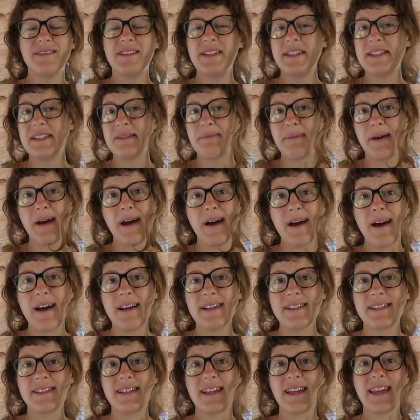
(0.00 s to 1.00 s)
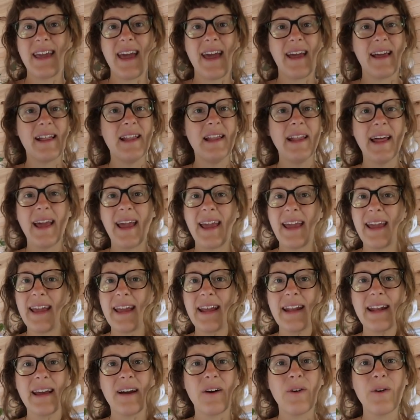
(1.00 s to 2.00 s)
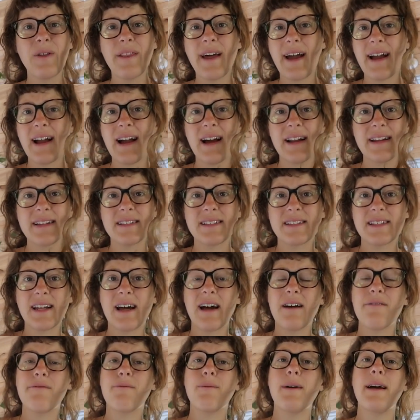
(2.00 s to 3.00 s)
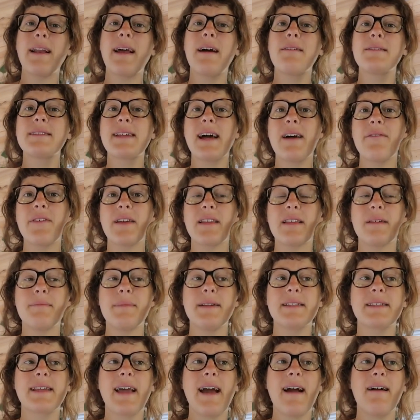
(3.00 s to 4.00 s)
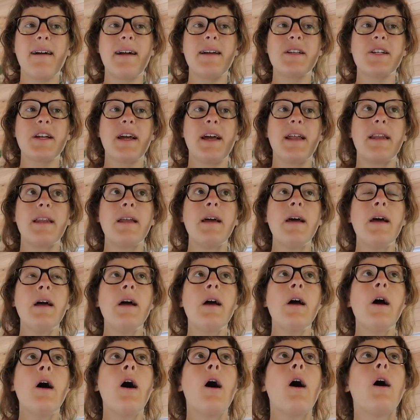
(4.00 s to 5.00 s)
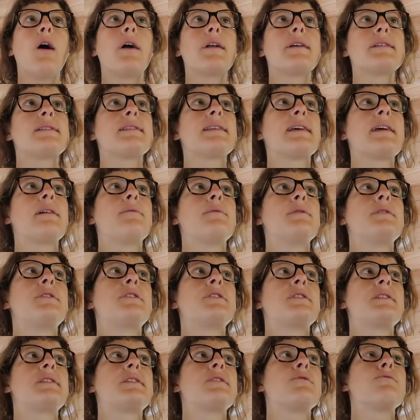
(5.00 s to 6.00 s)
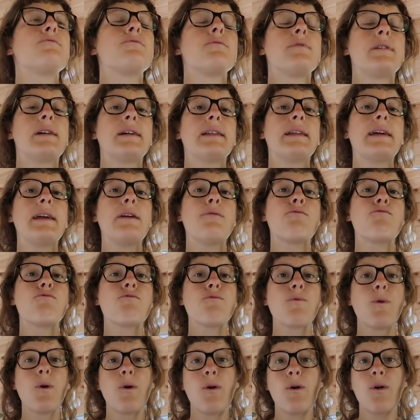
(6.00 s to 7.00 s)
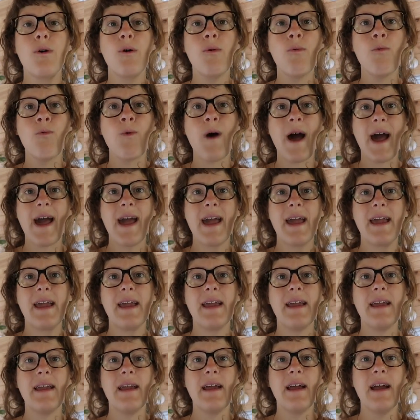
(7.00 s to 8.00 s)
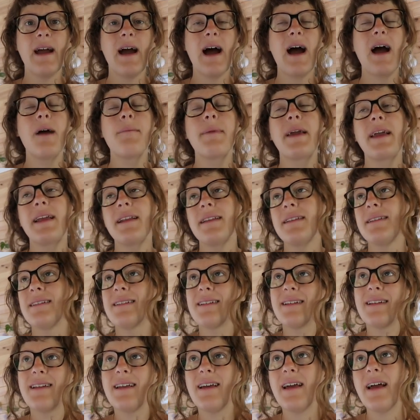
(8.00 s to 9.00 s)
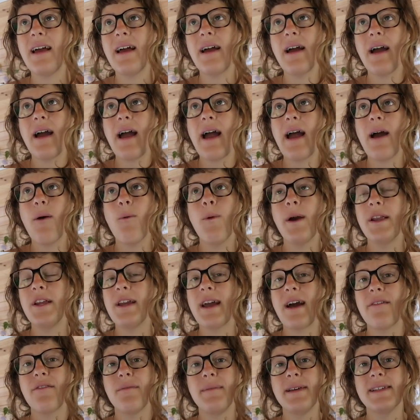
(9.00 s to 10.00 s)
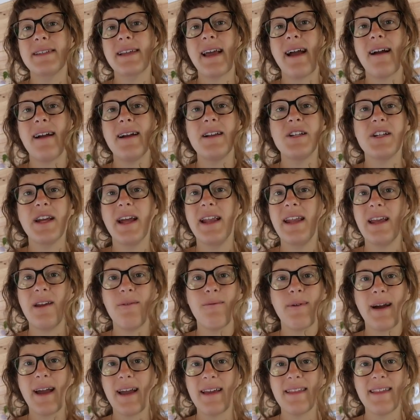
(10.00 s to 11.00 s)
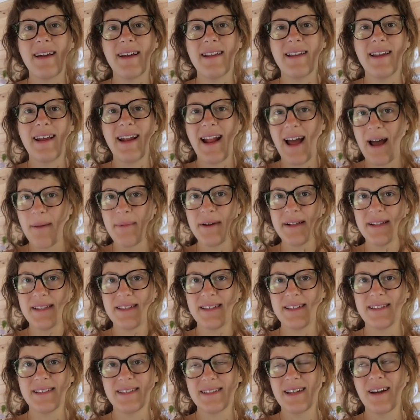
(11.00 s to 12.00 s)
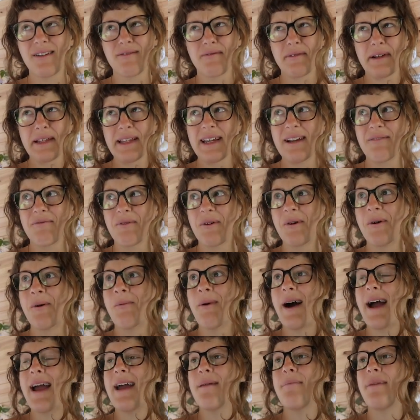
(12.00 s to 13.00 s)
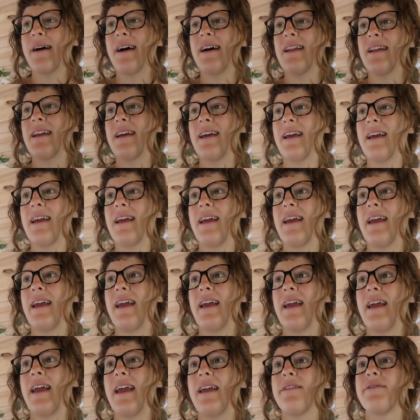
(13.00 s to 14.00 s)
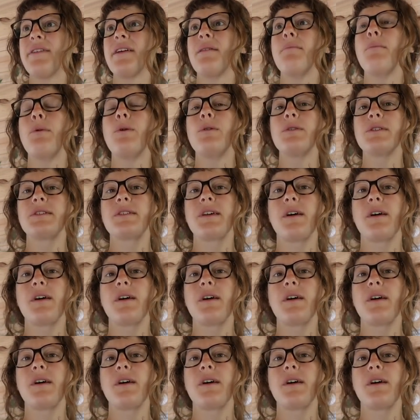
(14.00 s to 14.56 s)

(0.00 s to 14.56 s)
disperse, get clean, all that kind of stuff when I was having the miscarriage. And honestly, it was just a really raw way. I mean, when you have a miscarriage, any way that it happens is a really raw way, but even more